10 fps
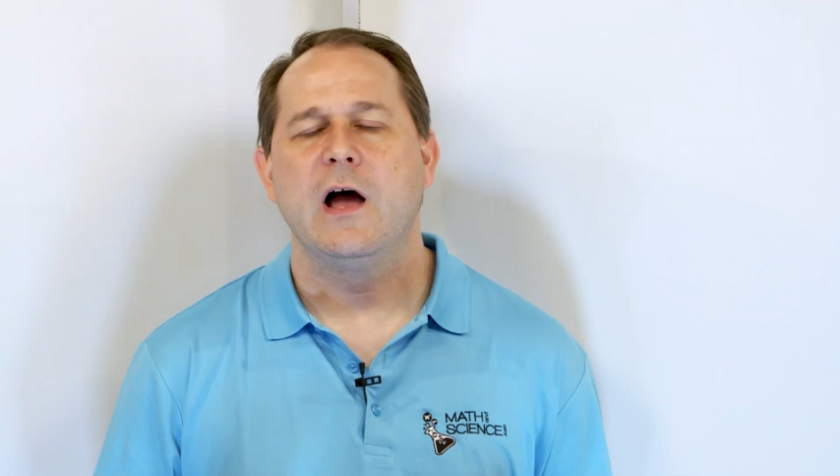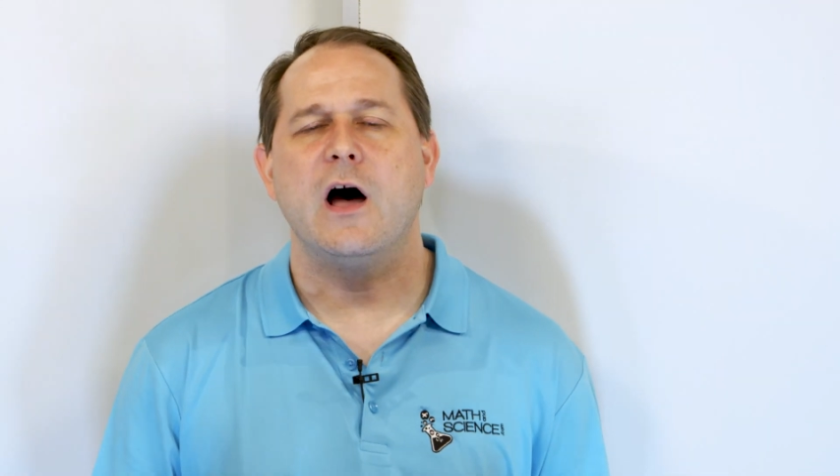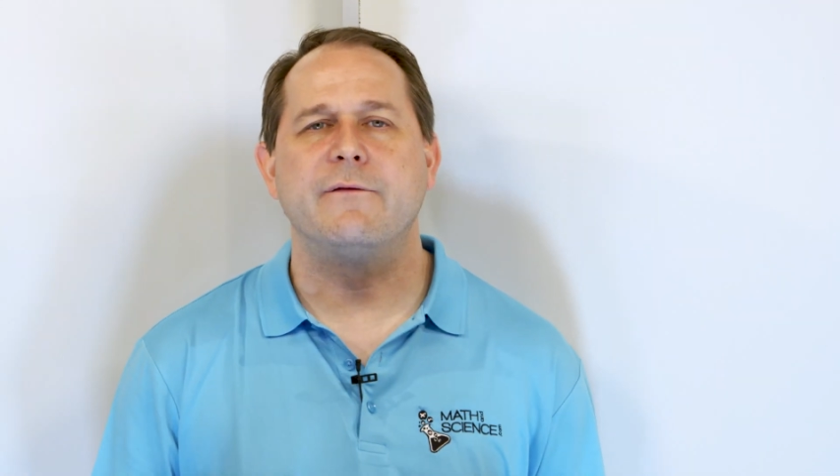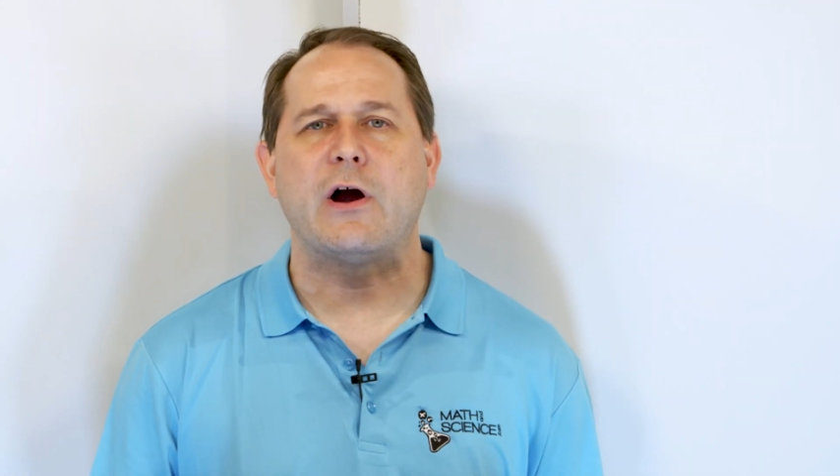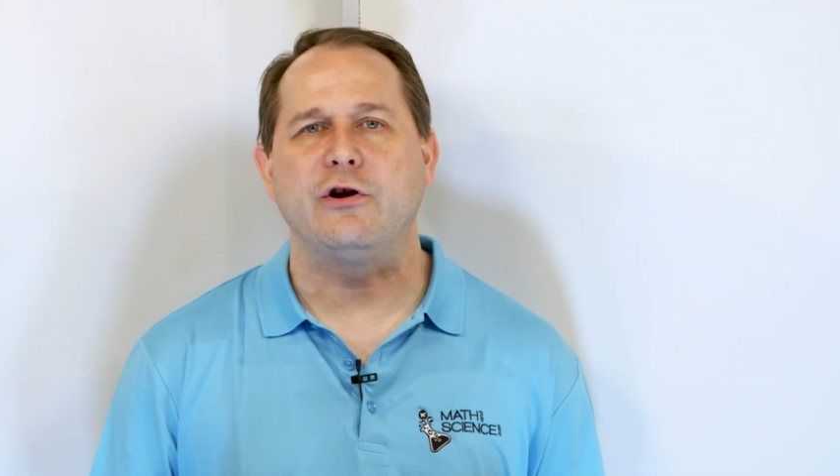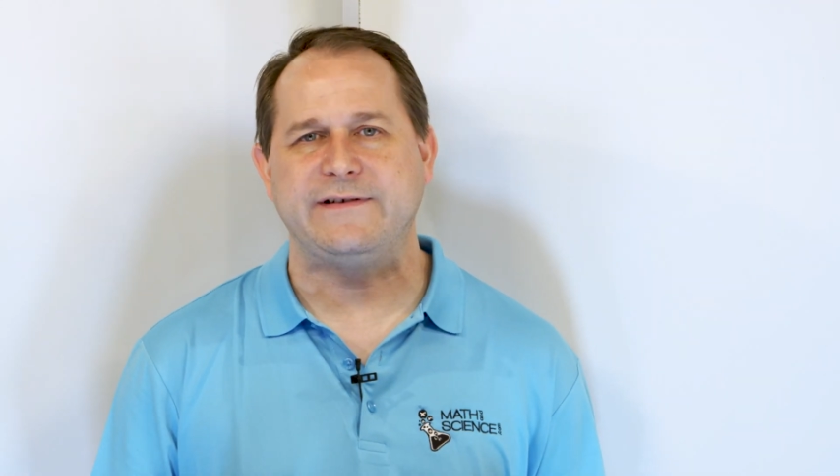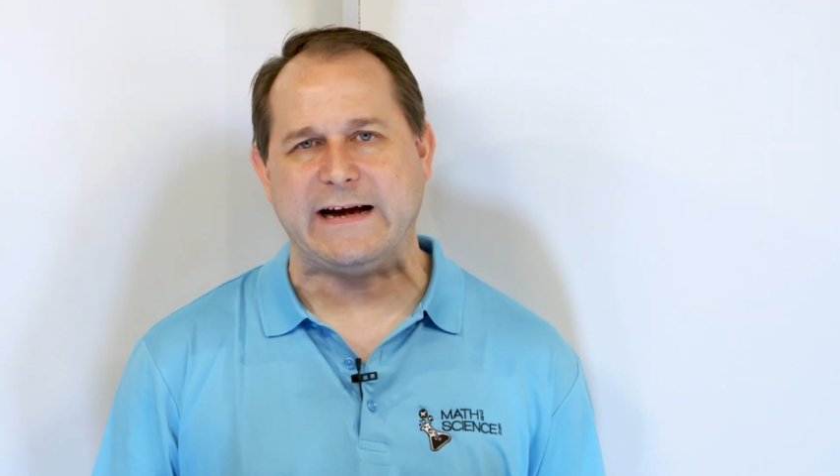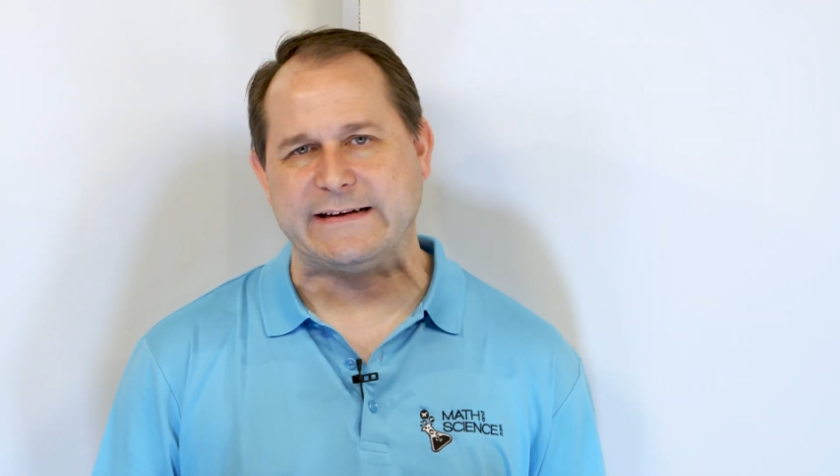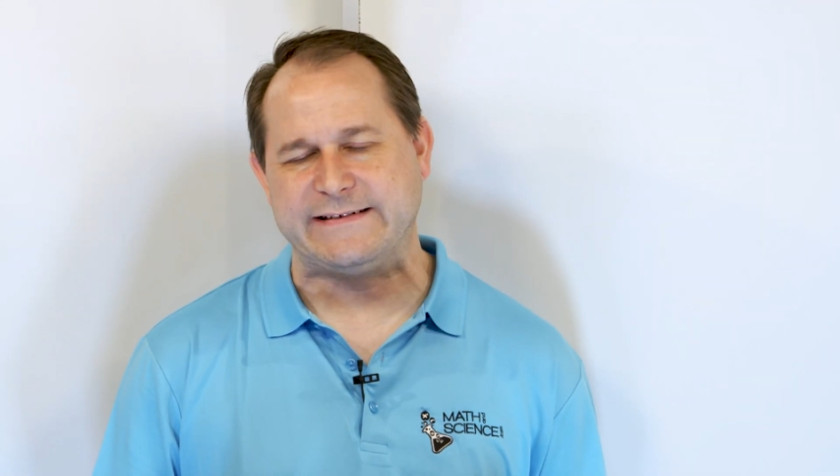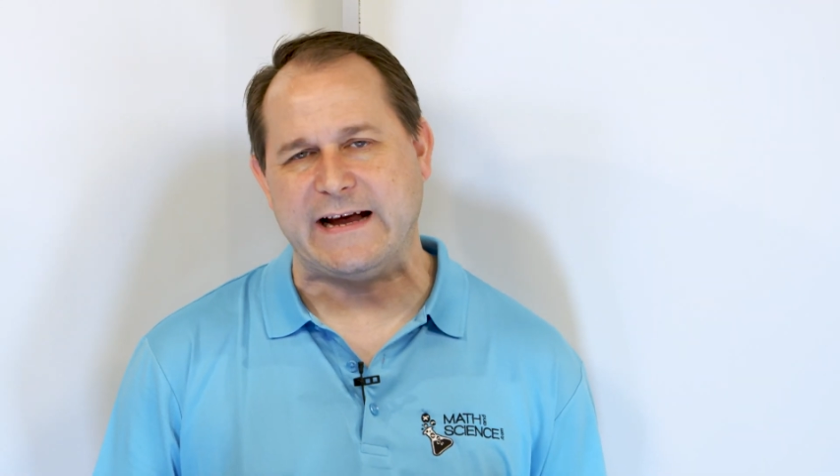of our
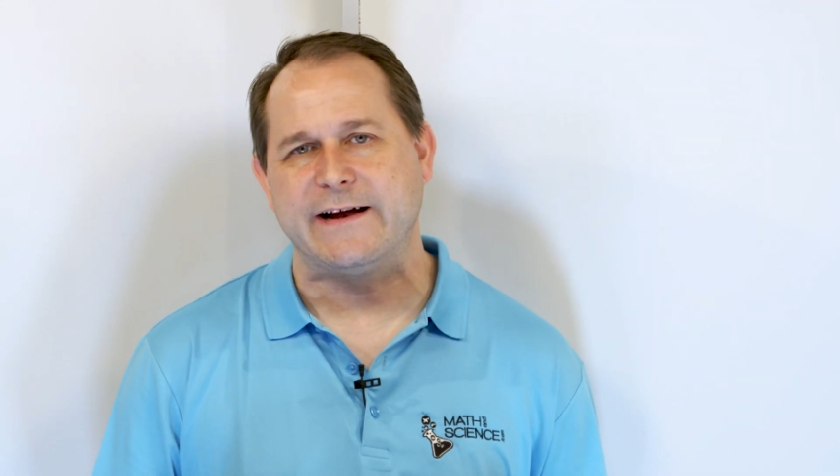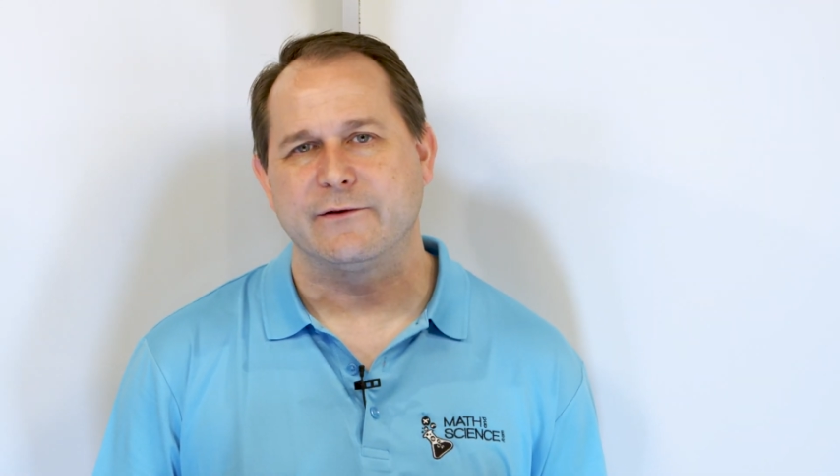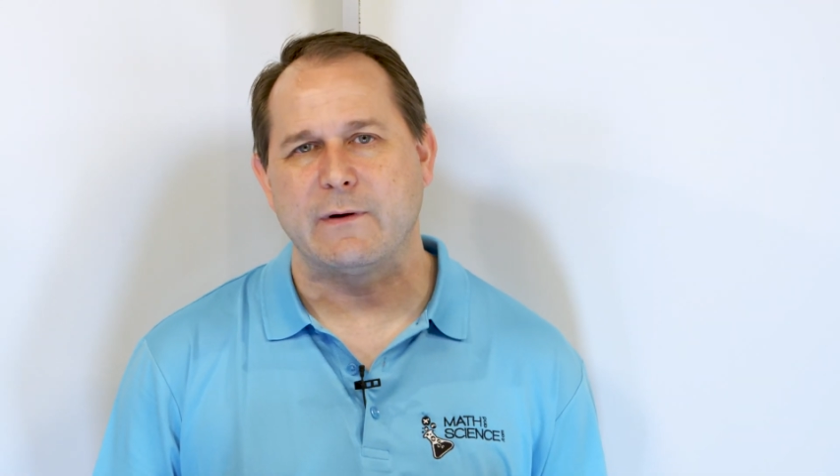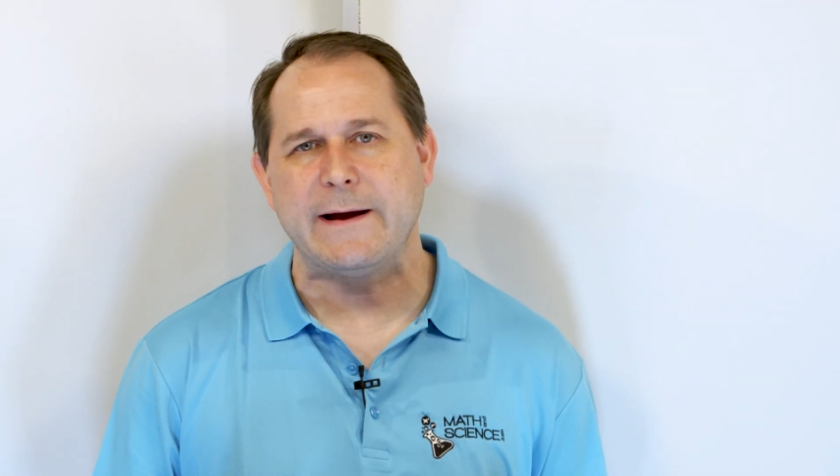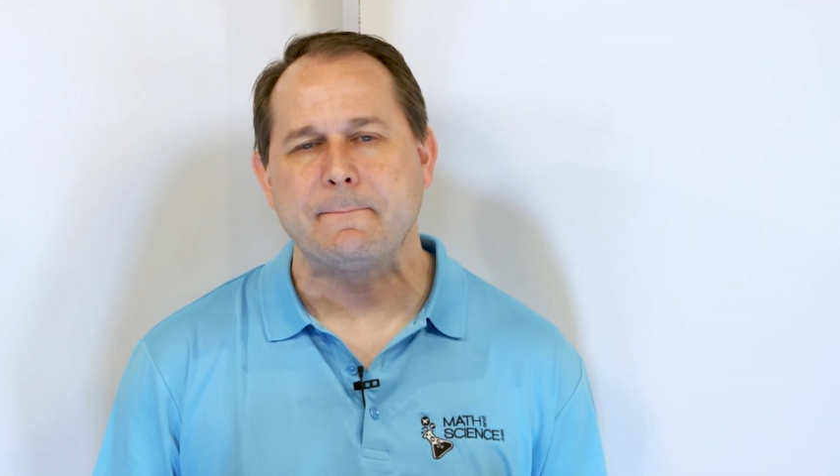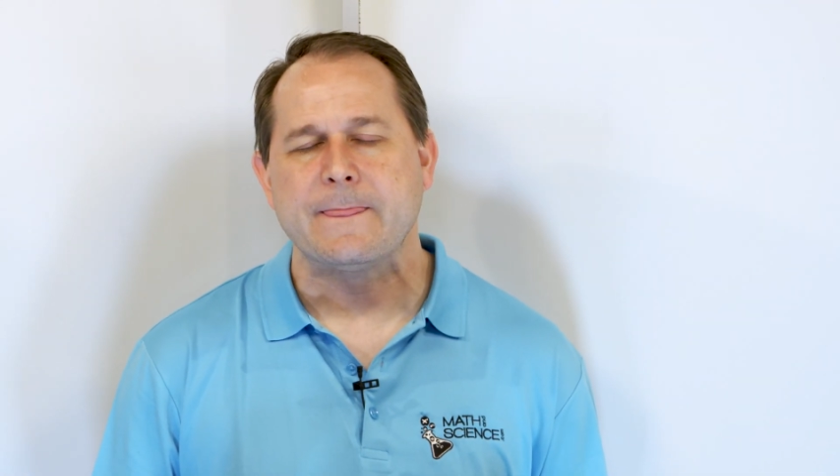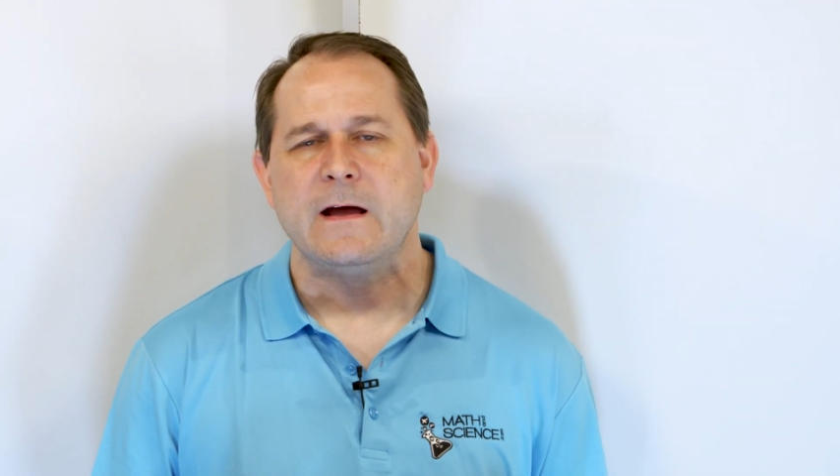data set, right?